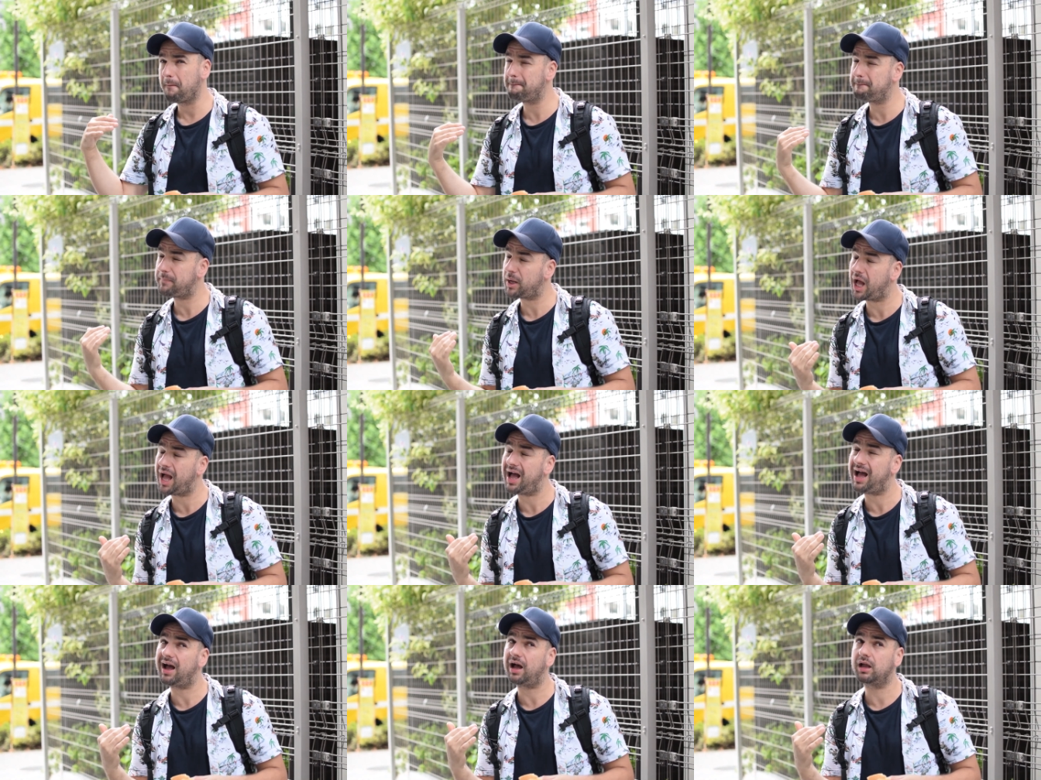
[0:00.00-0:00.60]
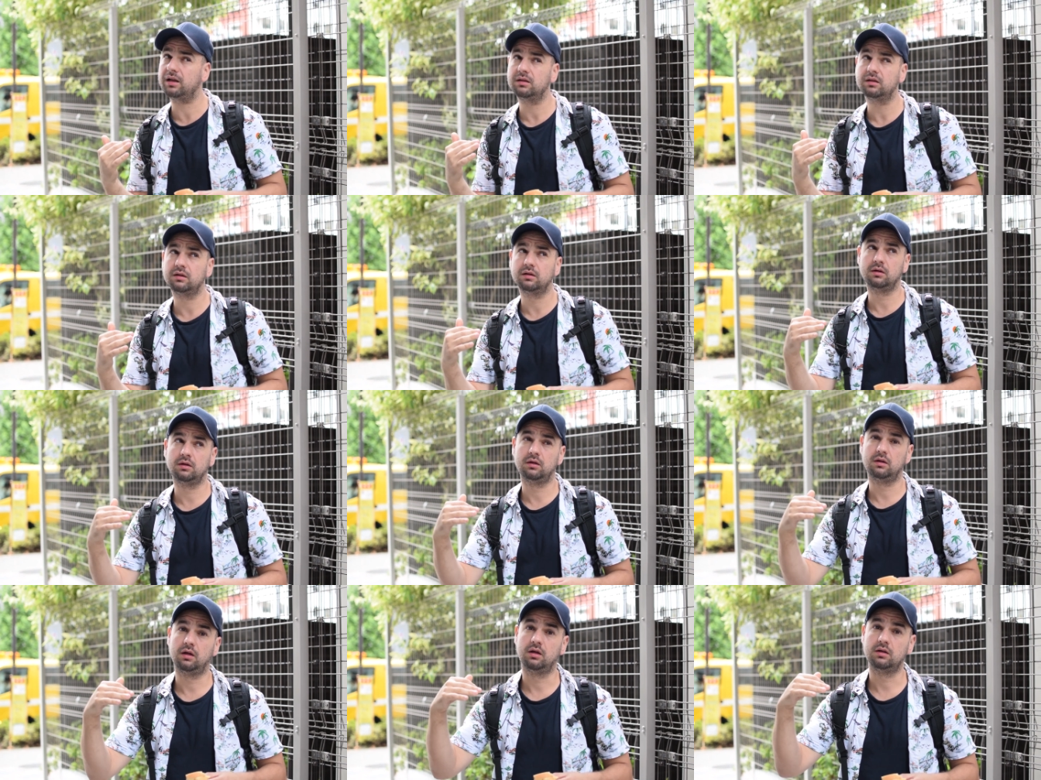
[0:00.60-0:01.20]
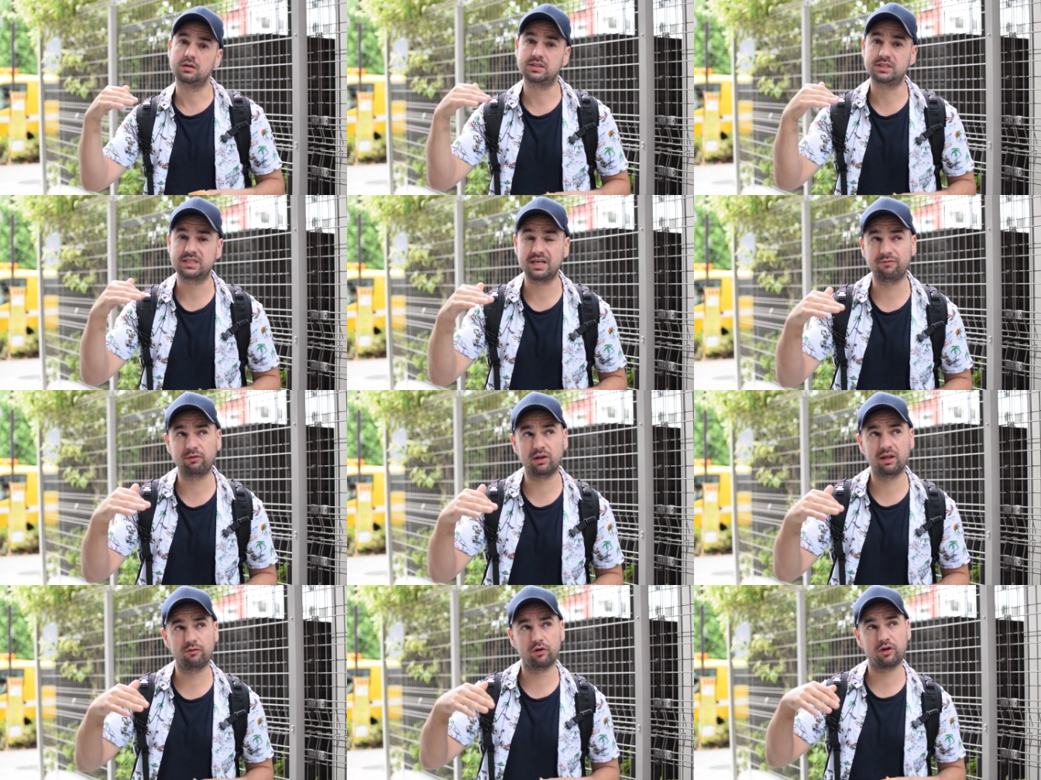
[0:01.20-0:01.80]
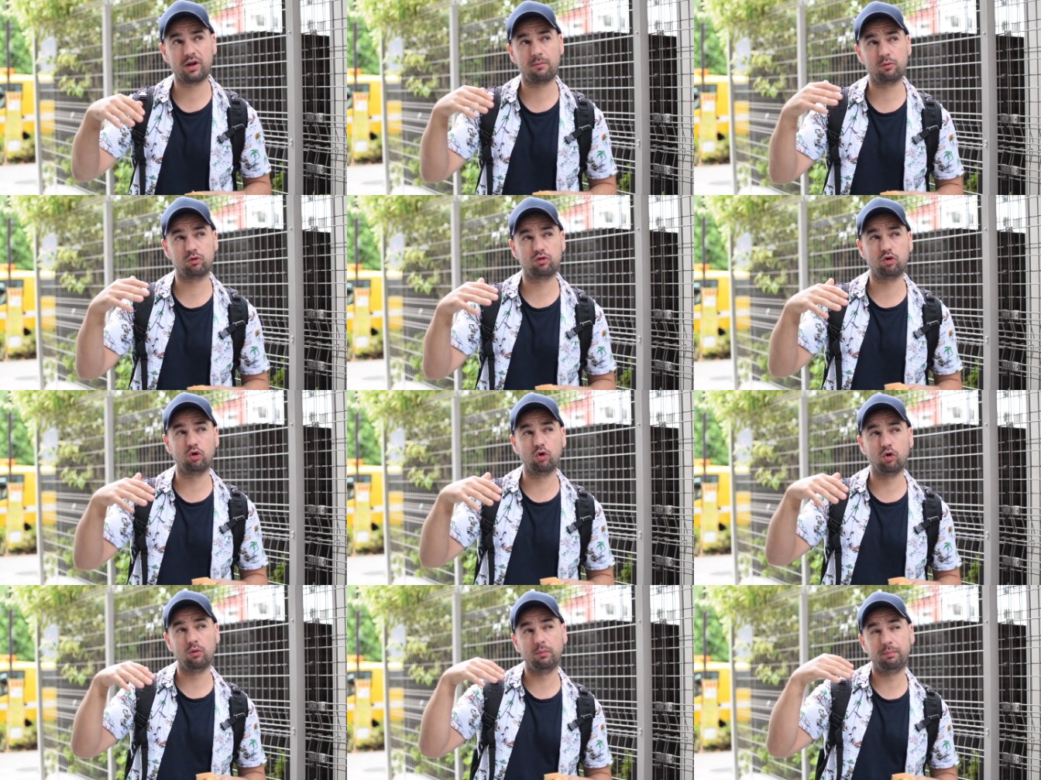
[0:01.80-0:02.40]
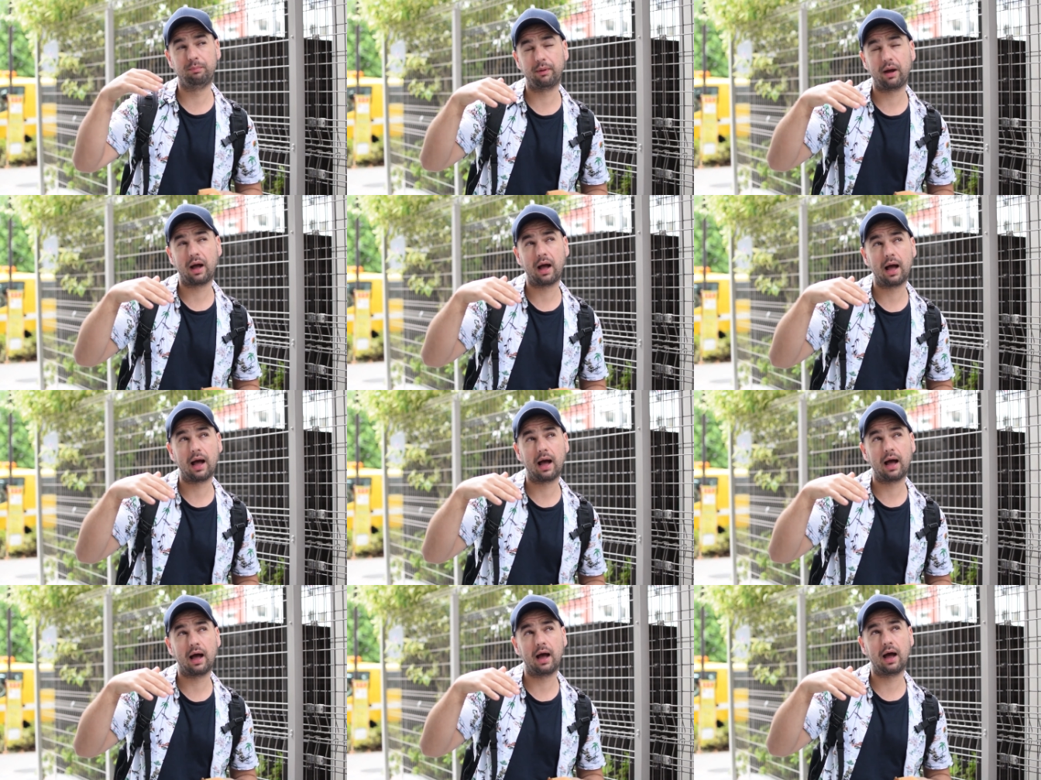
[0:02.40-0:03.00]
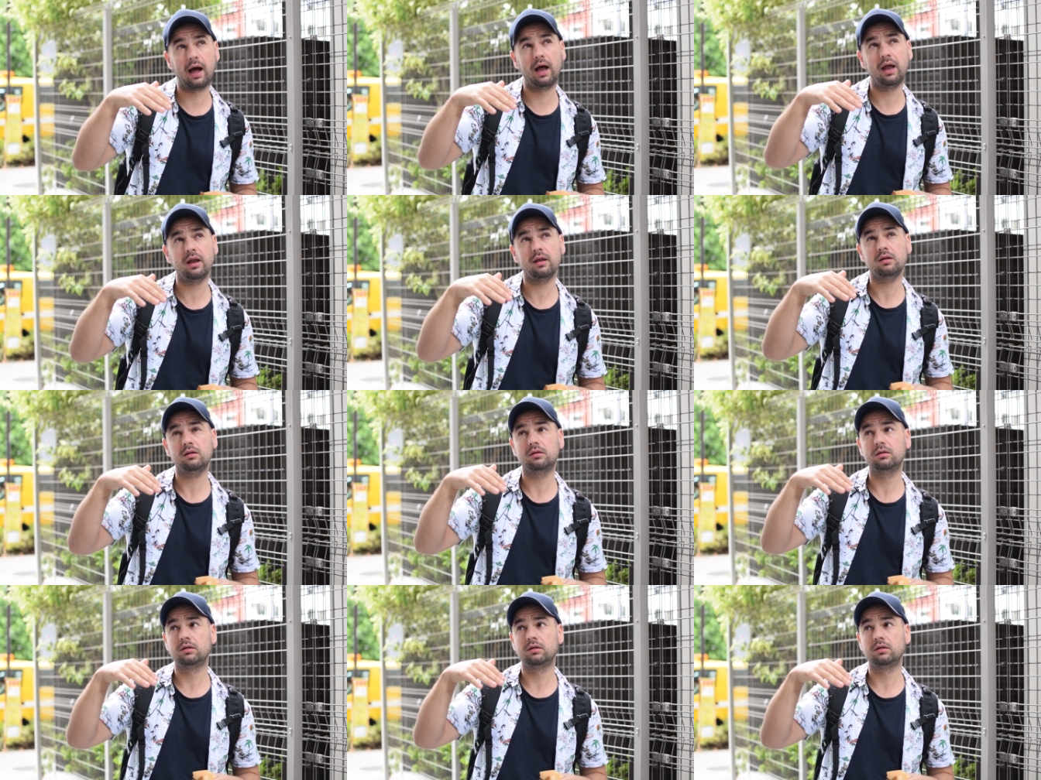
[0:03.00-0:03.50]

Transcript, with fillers: But 7-Eleven number two, but